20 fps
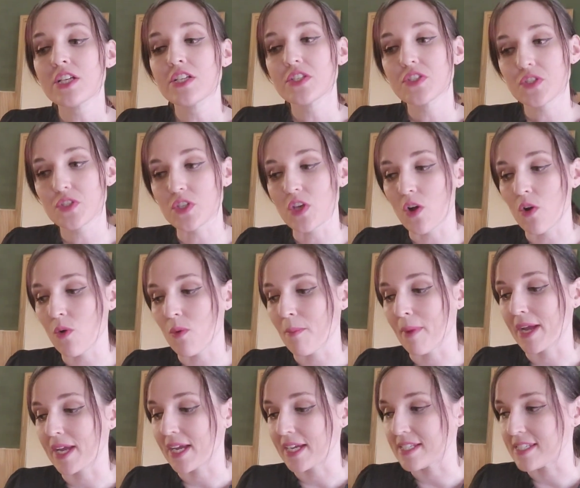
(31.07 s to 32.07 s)
So
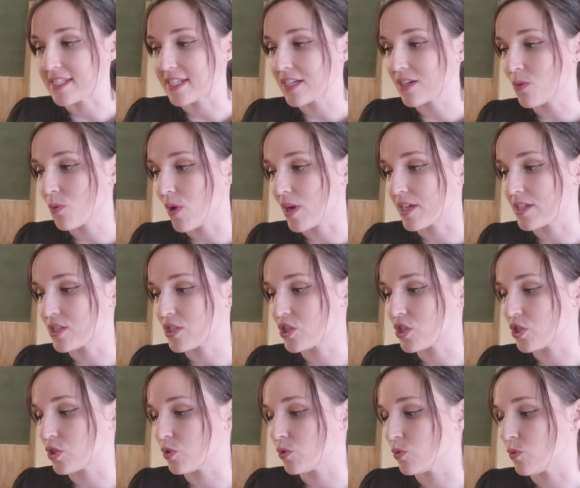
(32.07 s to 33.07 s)
my idea was
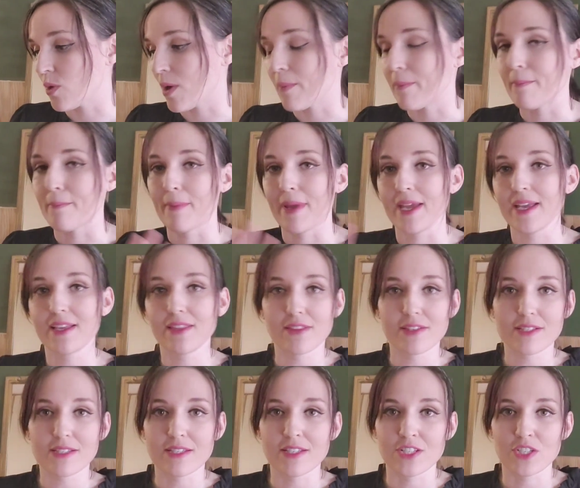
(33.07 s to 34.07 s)
to make
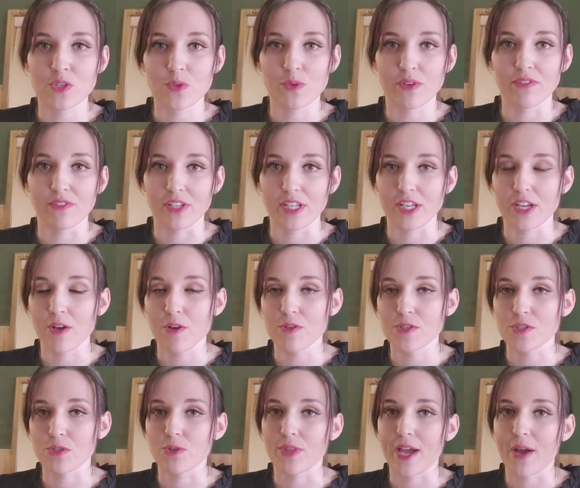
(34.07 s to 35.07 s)
this into a video
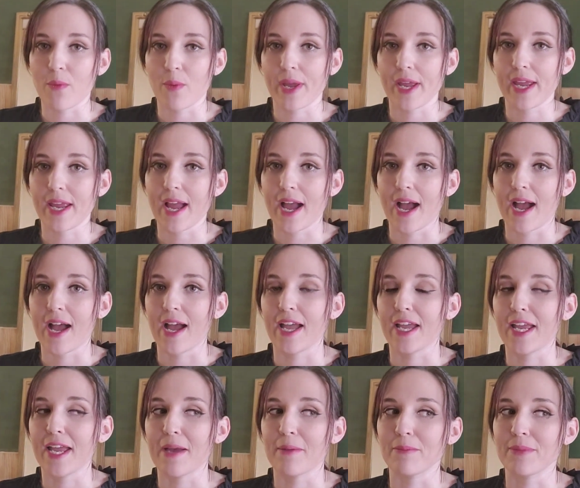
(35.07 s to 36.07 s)
so that way
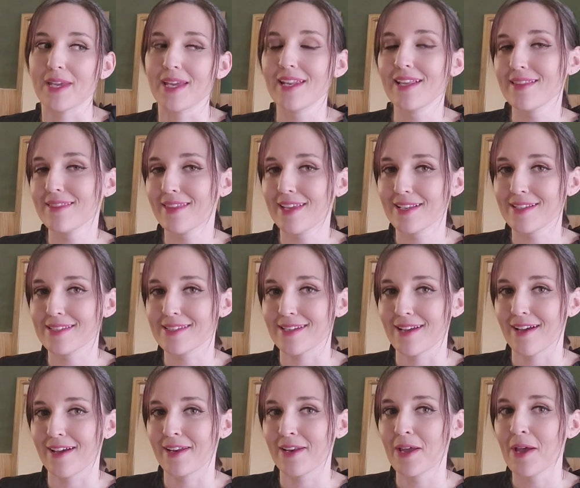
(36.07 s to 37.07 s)
I am getting things
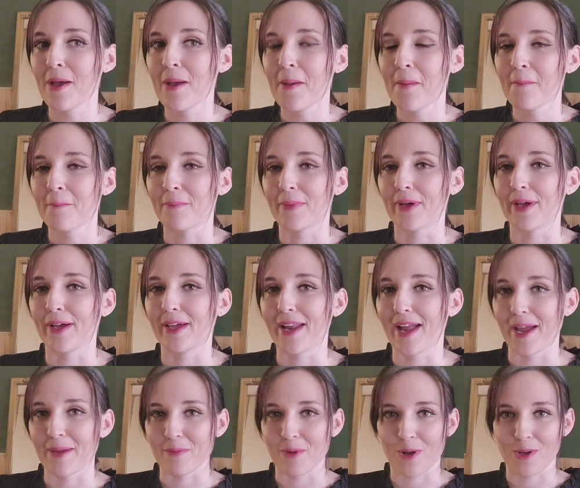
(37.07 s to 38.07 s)
done, but
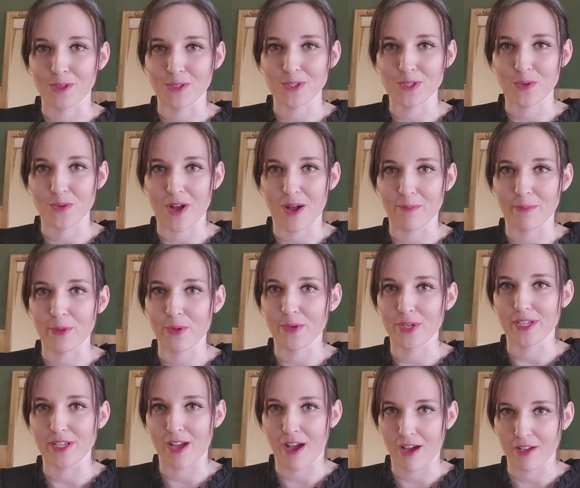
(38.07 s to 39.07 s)
I'm also
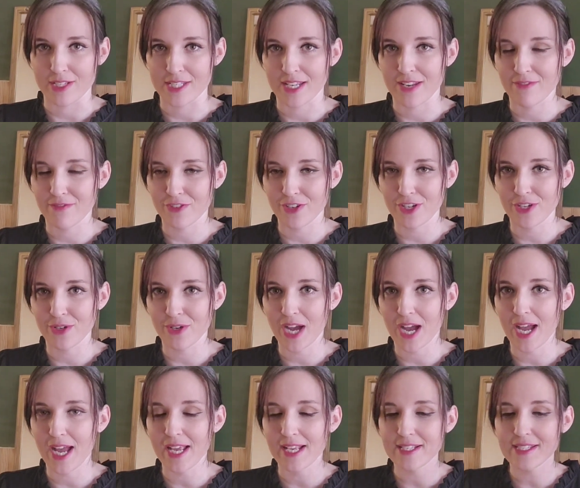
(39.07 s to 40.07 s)
uploading content for you
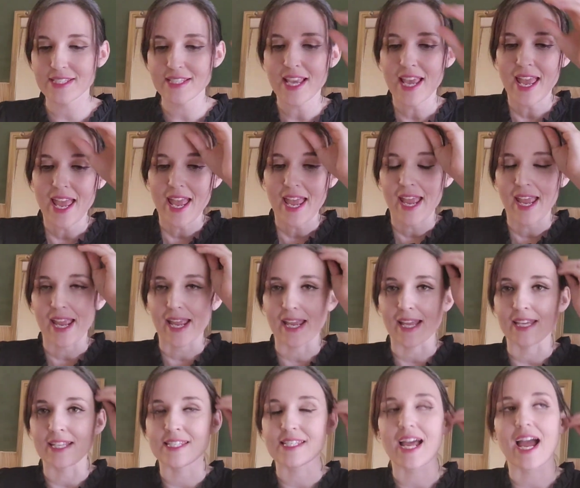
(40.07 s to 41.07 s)
guys.
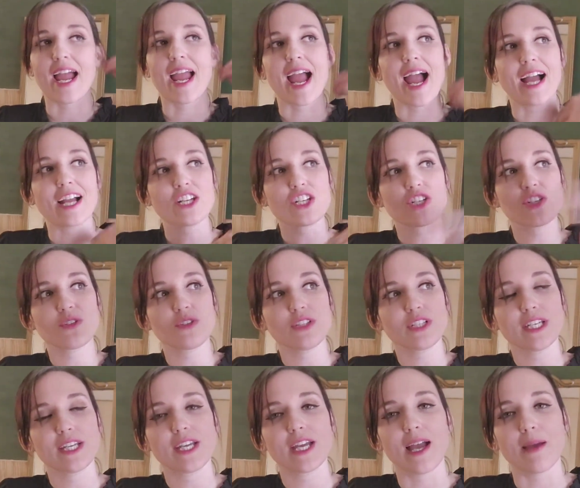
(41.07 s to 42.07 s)
And I
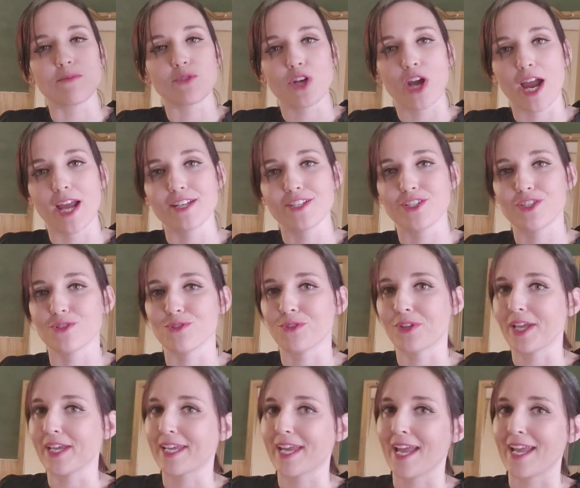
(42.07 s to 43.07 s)
actually am trying to do
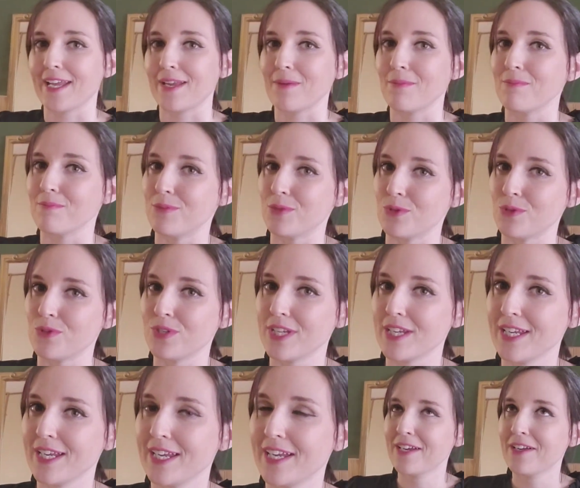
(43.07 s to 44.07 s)
like a
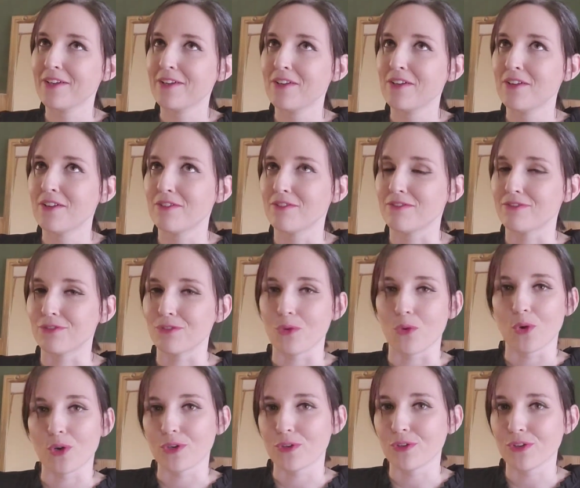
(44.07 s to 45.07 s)
moody
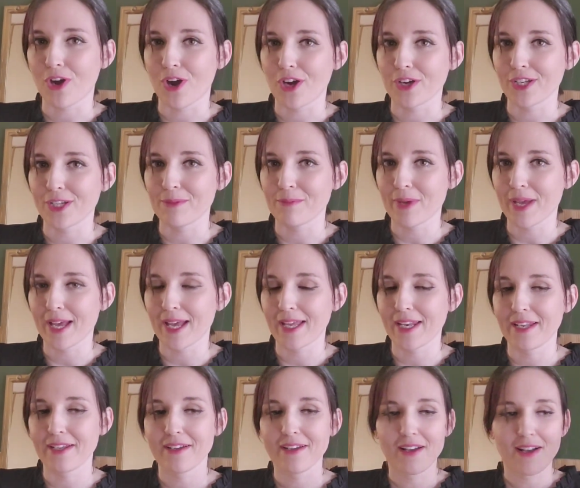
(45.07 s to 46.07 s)
floral garden bed.